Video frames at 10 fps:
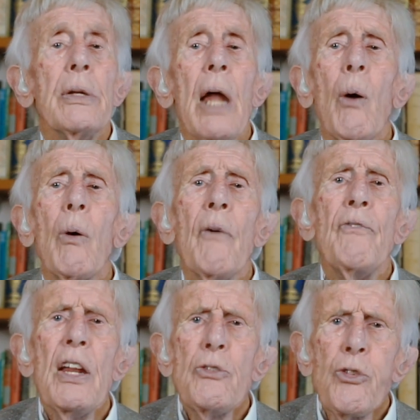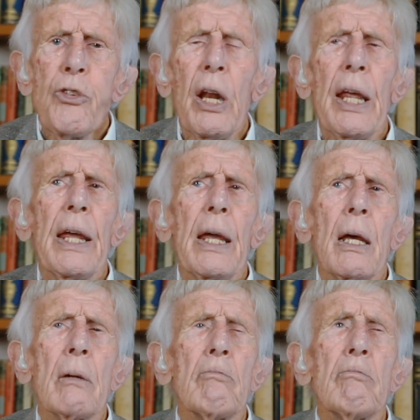Now,
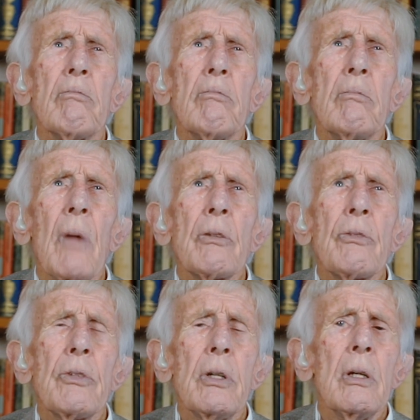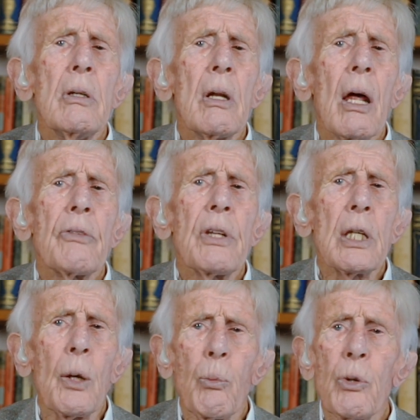eventually, in
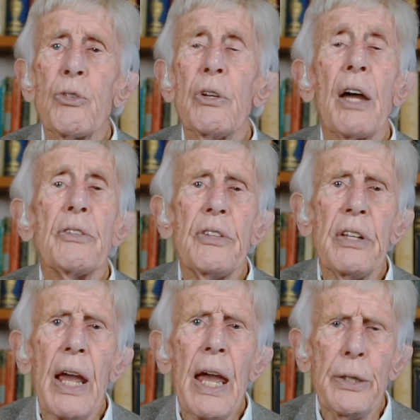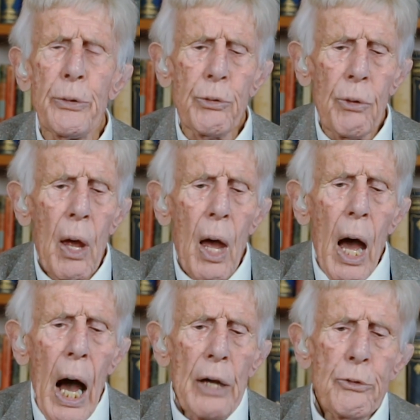98,
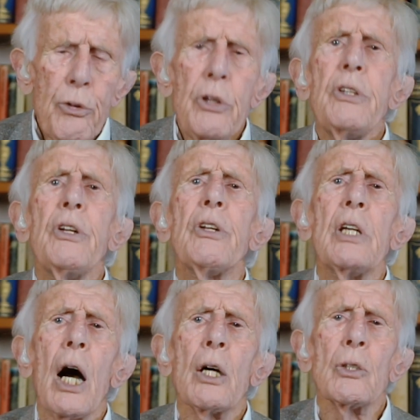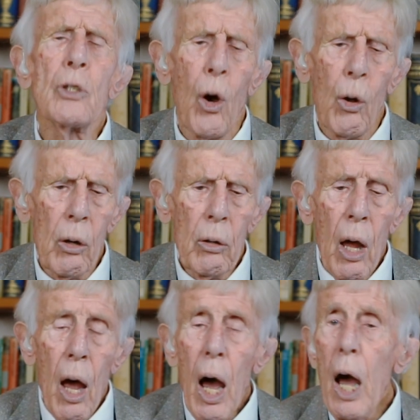I treated a young girl,
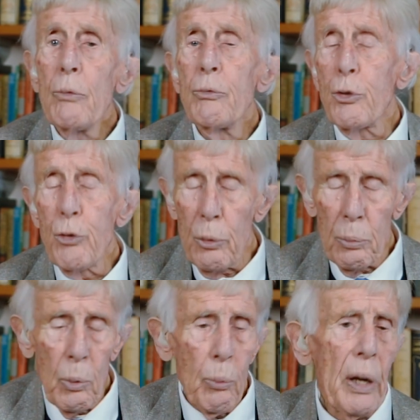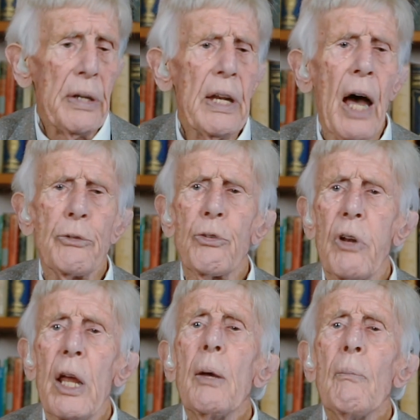and the treatment went
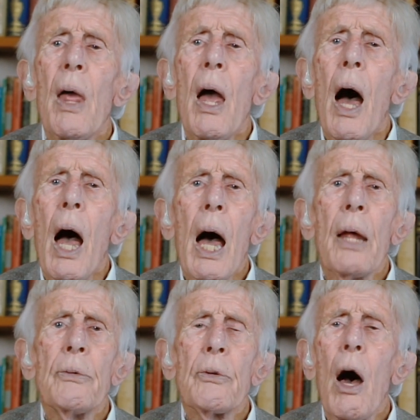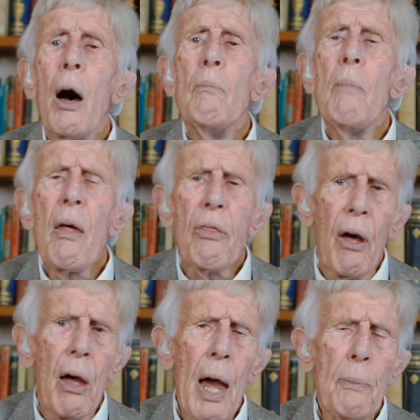nicely, and her
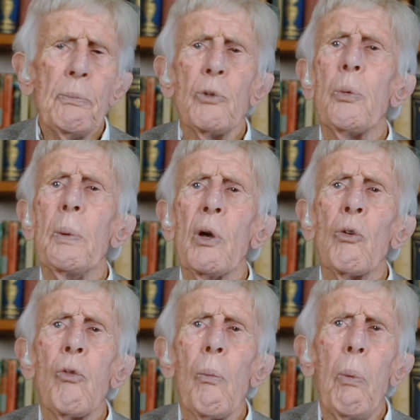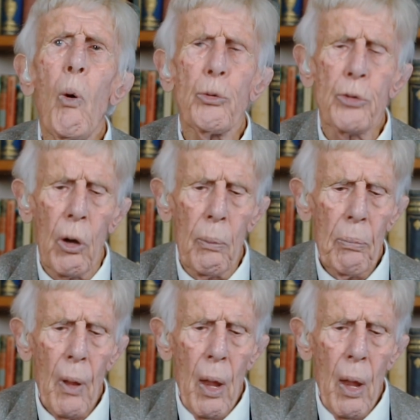mother happened to be a reporter.